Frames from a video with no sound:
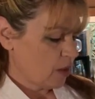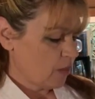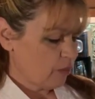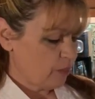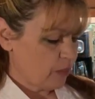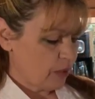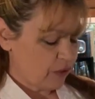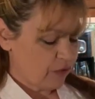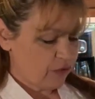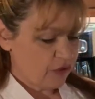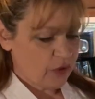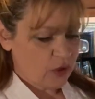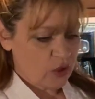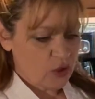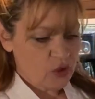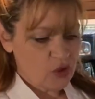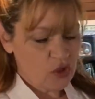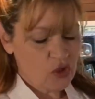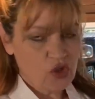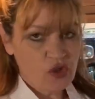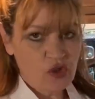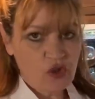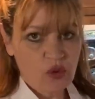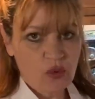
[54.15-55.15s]
But
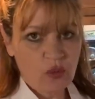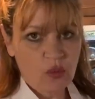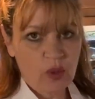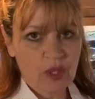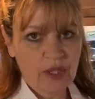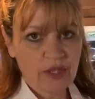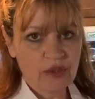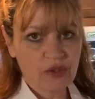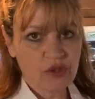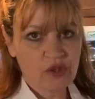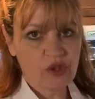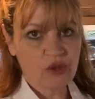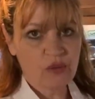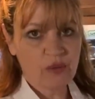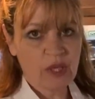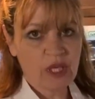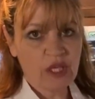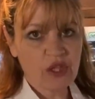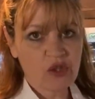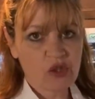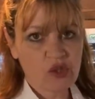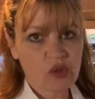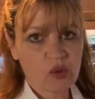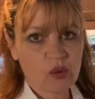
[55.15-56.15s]
first you want to
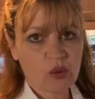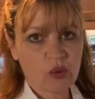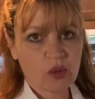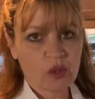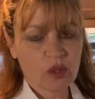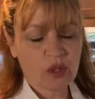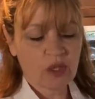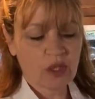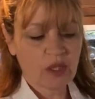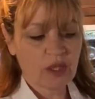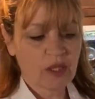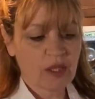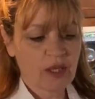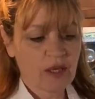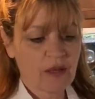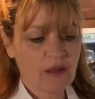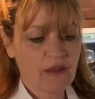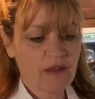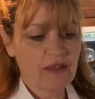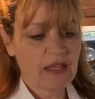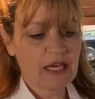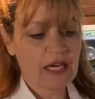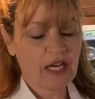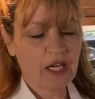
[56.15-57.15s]
make sure
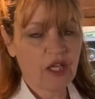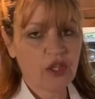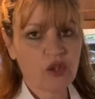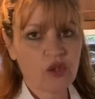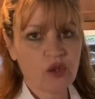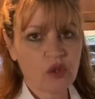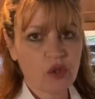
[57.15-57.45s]
that